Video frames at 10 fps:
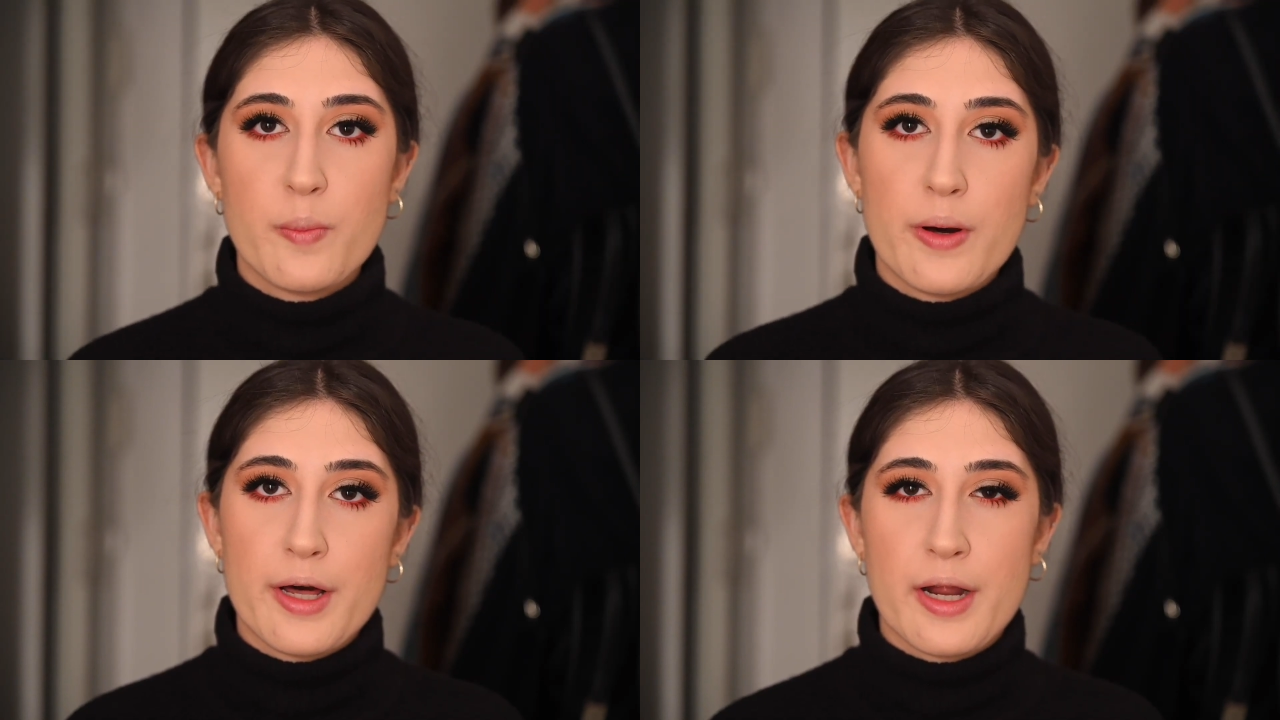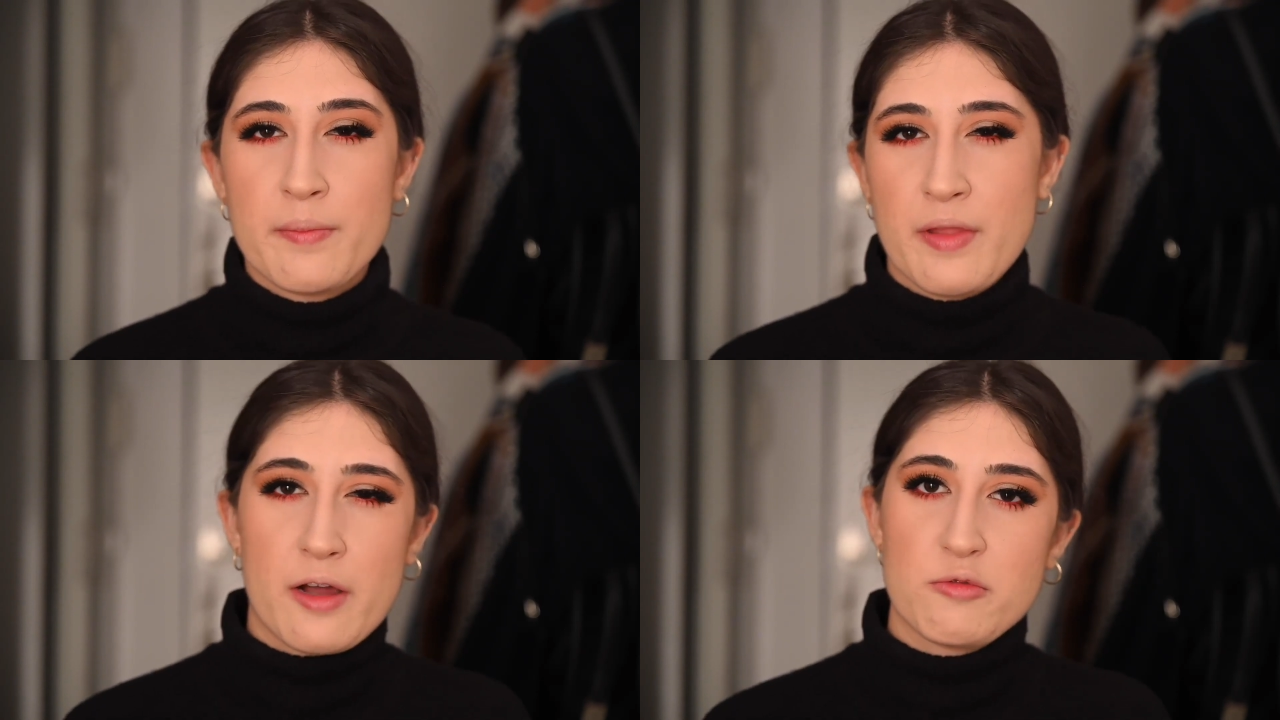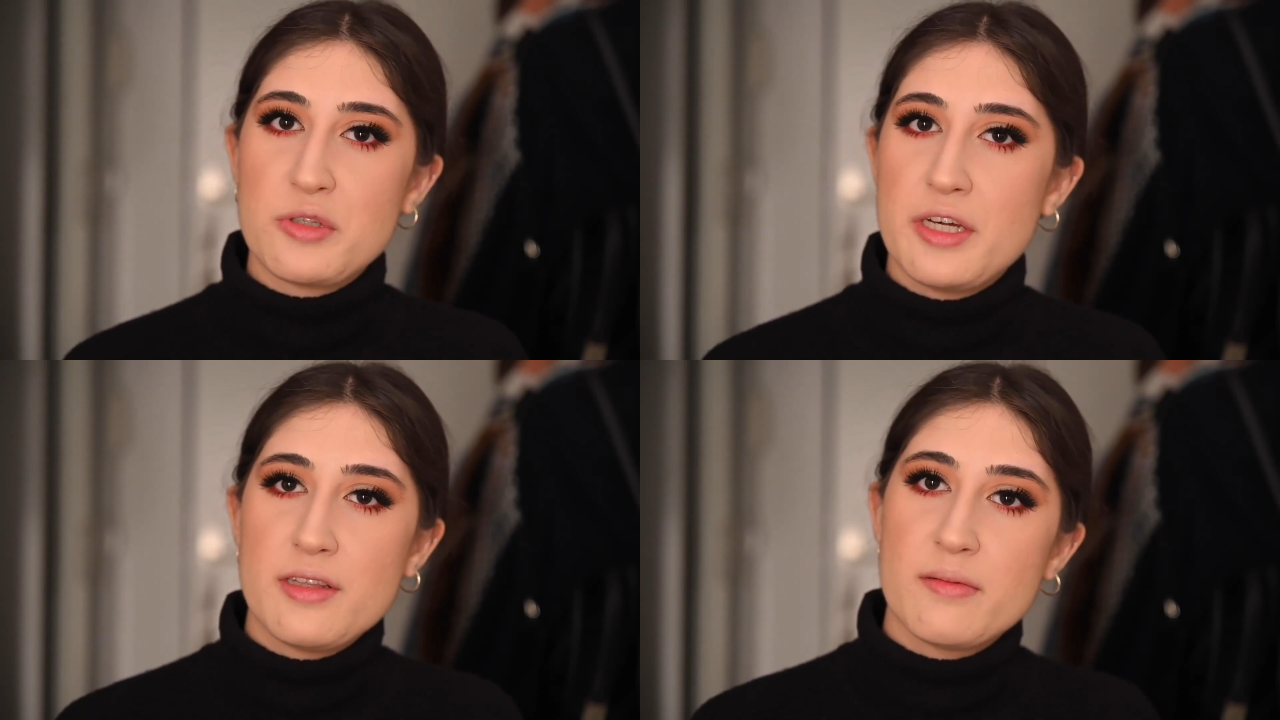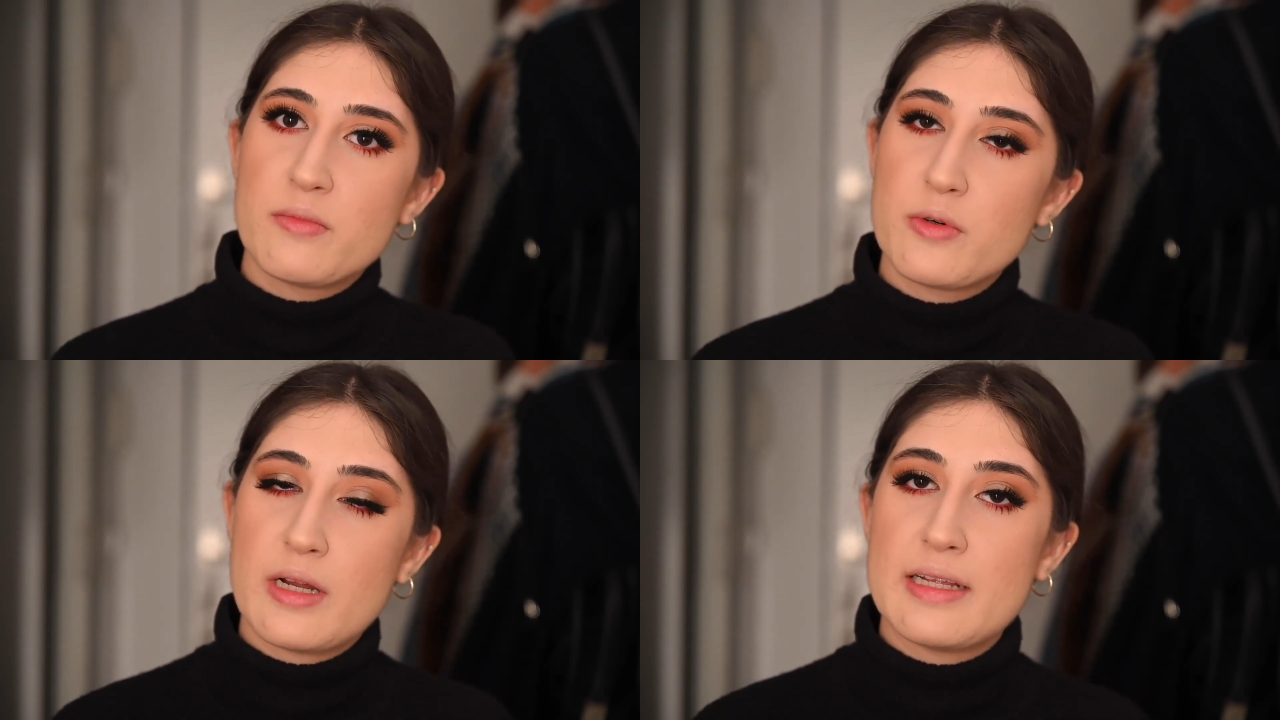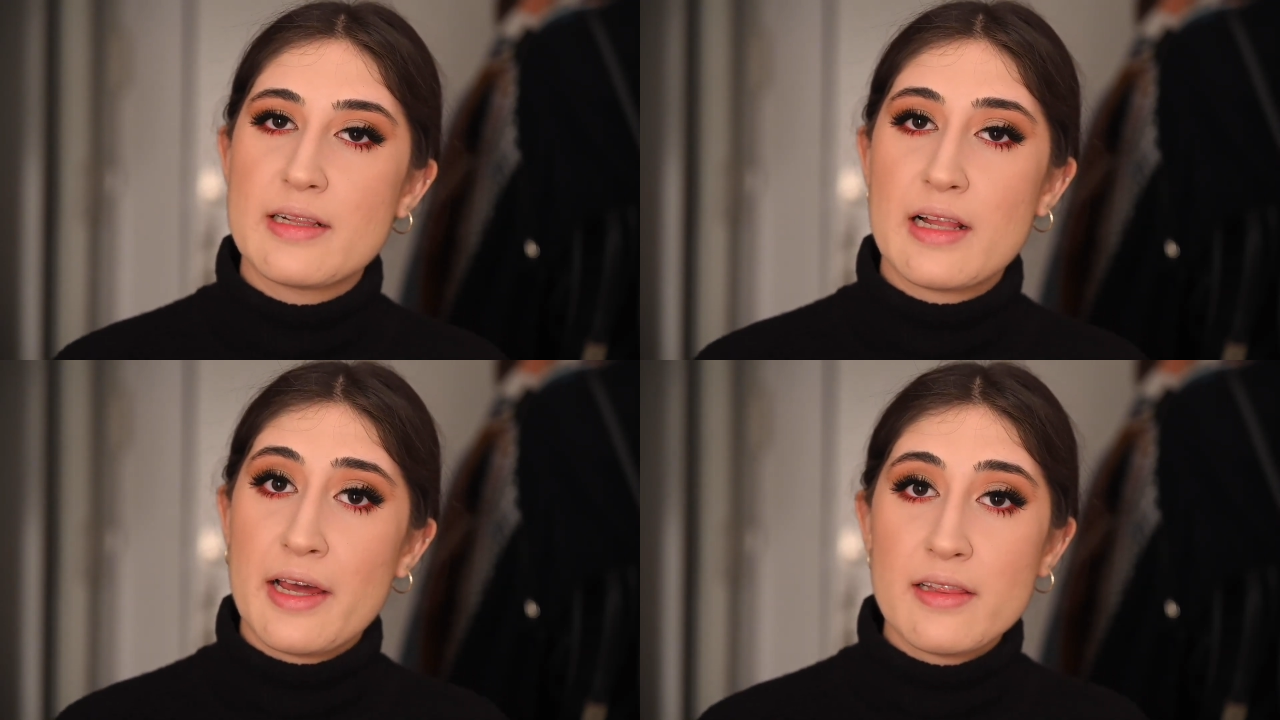but I'm not really in the mood,
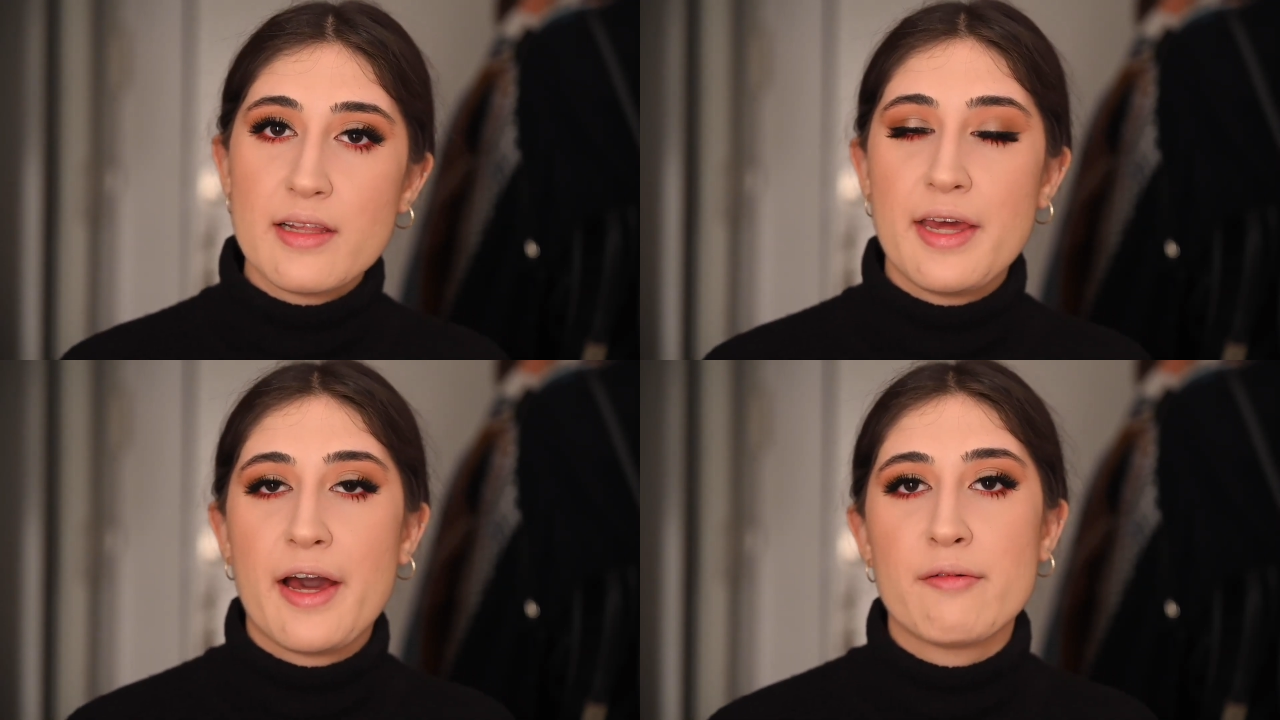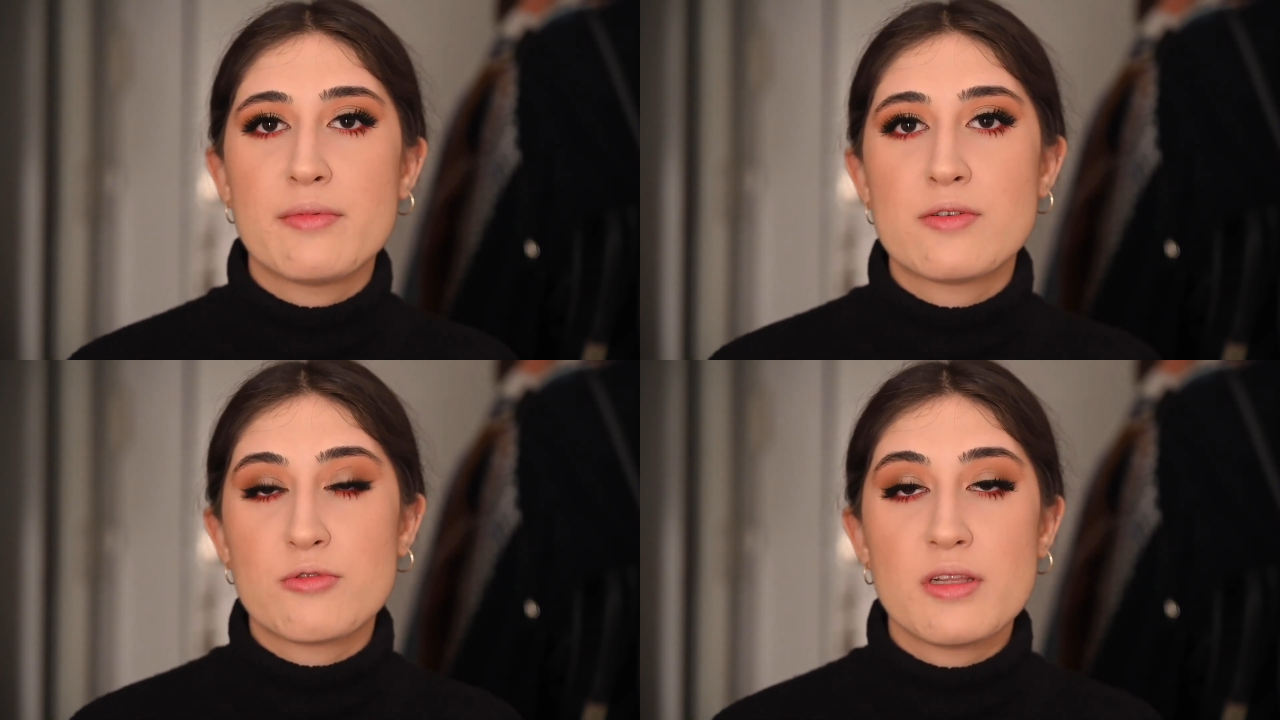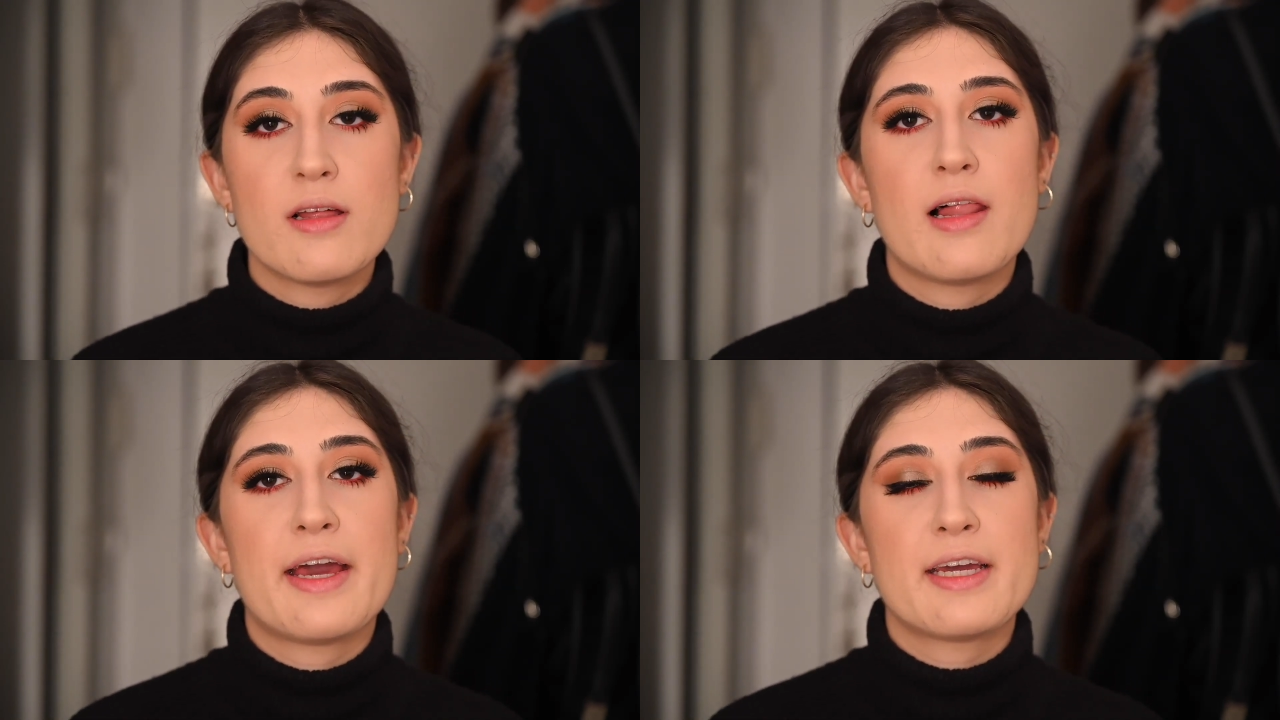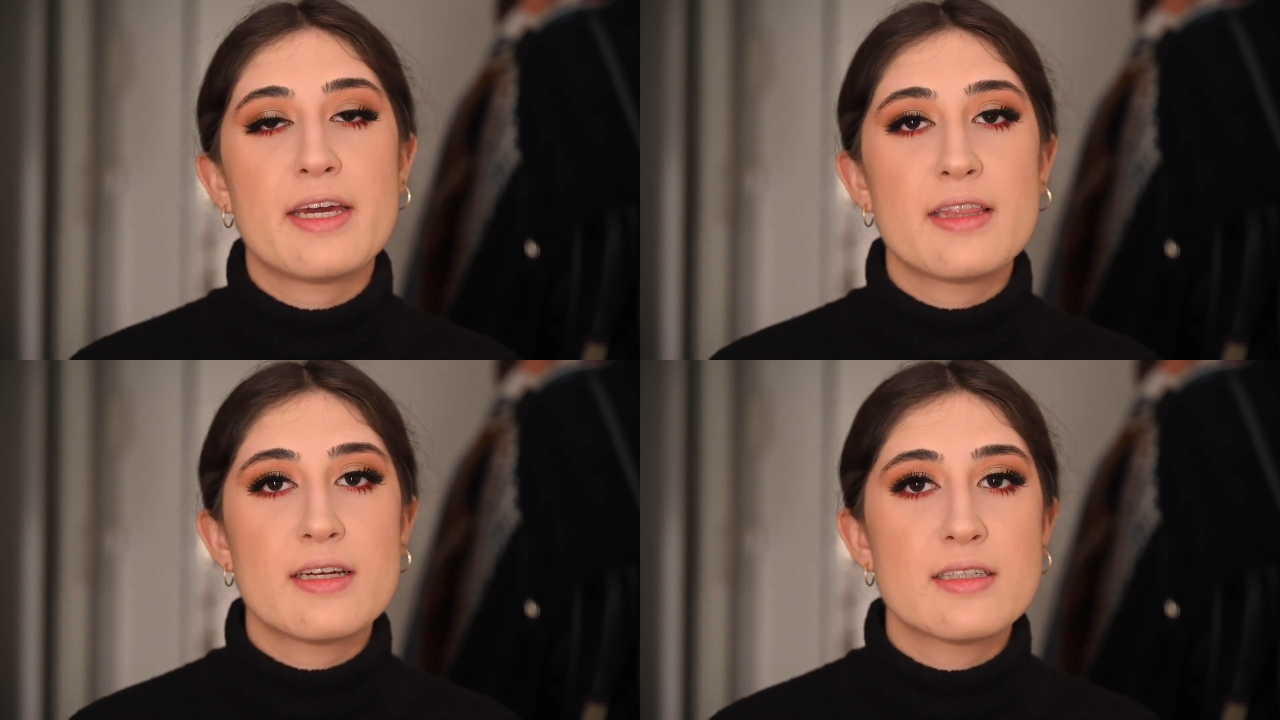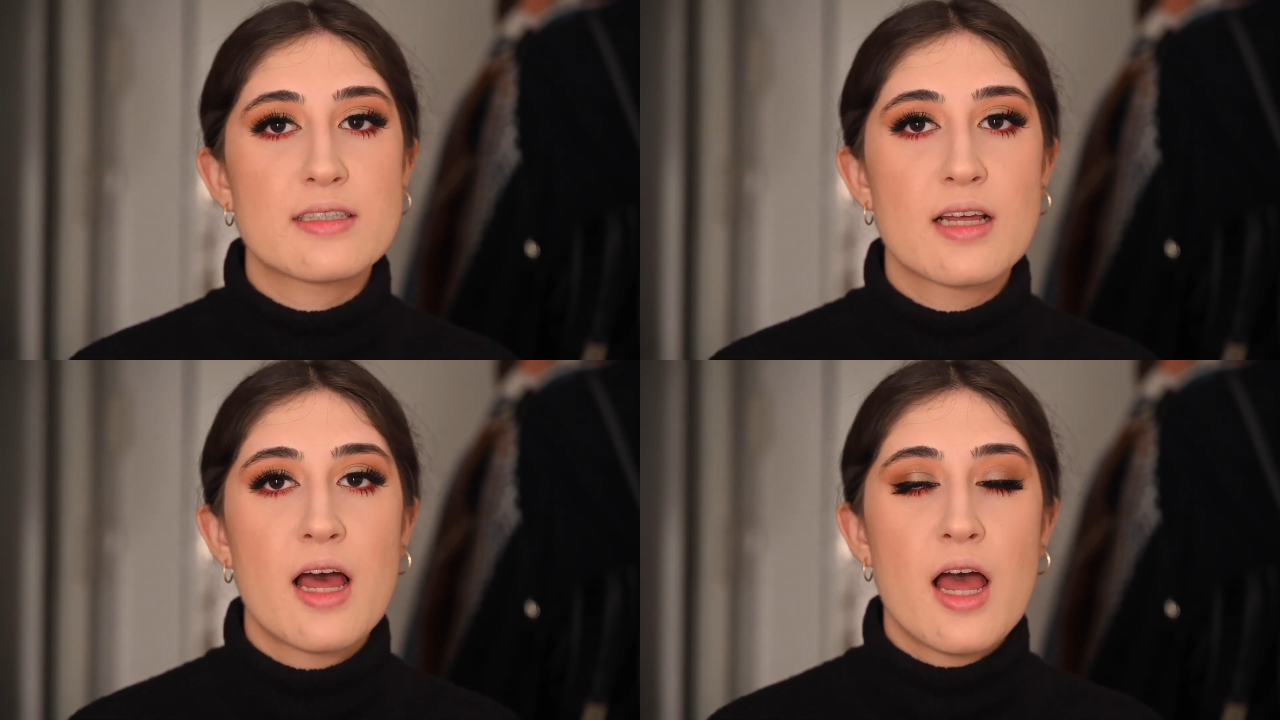and lately I've been really liking this